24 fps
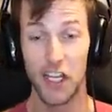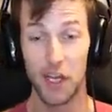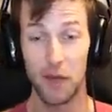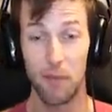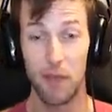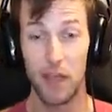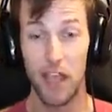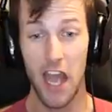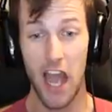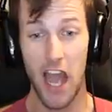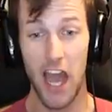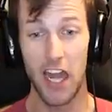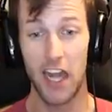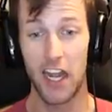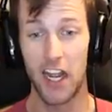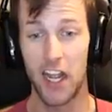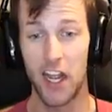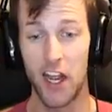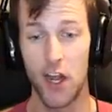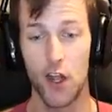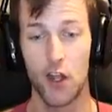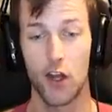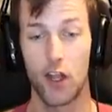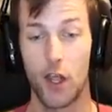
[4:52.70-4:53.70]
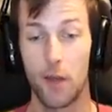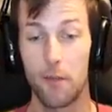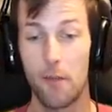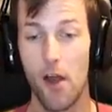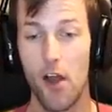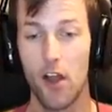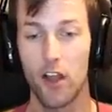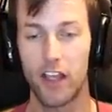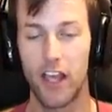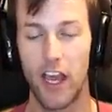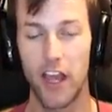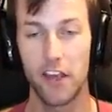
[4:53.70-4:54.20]
Get me out of here. Come
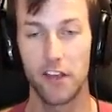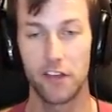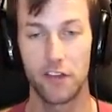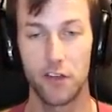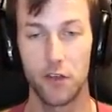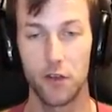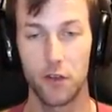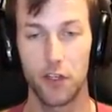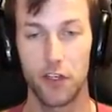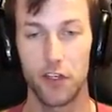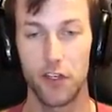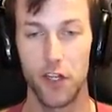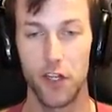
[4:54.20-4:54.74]
on, Cakes. You